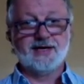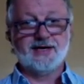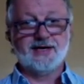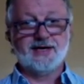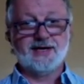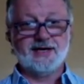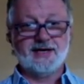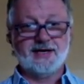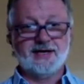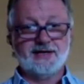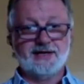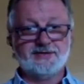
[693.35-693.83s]

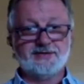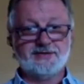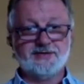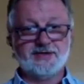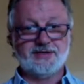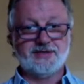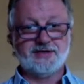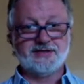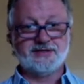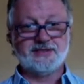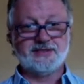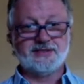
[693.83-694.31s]
And as you
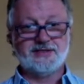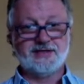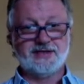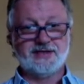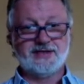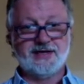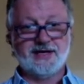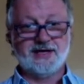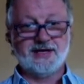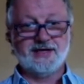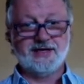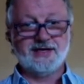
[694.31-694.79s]
can see
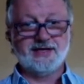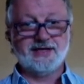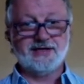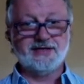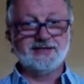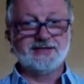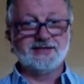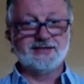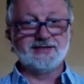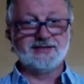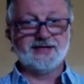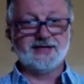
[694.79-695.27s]
again,
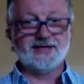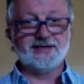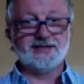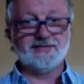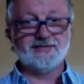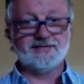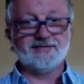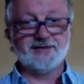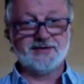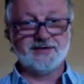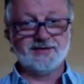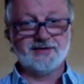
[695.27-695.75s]
inside
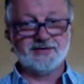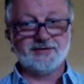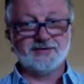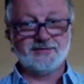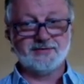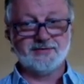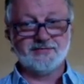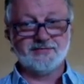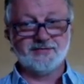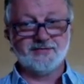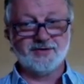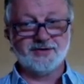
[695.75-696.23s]
every note,
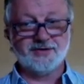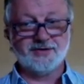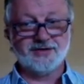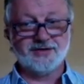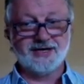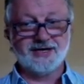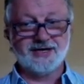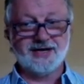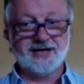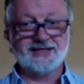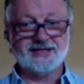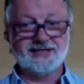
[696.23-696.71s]
we've got the
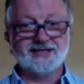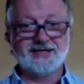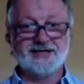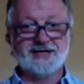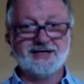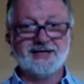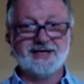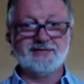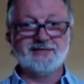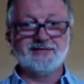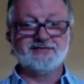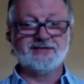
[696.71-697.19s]
letter
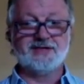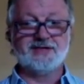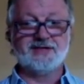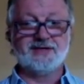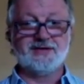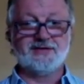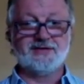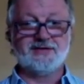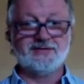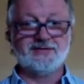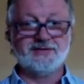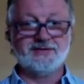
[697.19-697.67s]
name of the
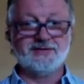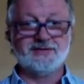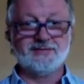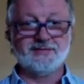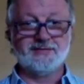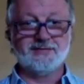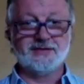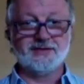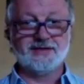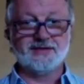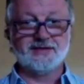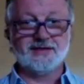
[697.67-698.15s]
note,
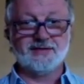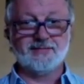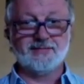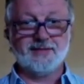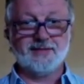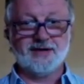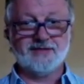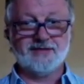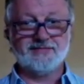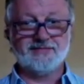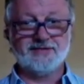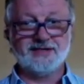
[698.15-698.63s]
but
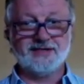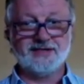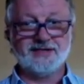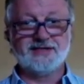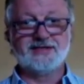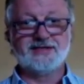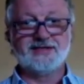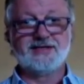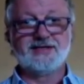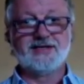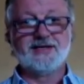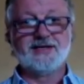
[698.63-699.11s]
above that,
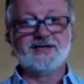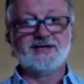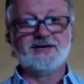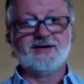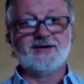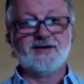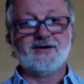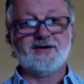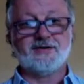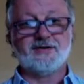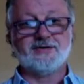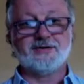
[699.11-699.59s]

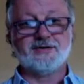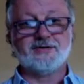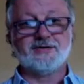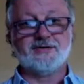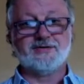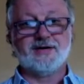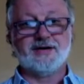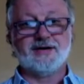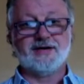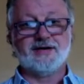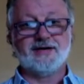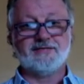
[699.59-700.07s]

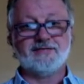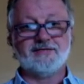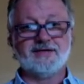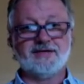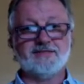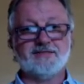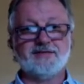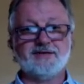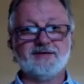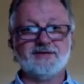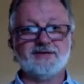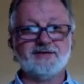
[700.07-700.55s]
also I have
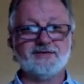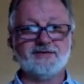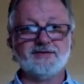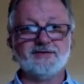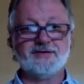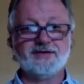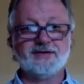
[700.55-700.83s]
given you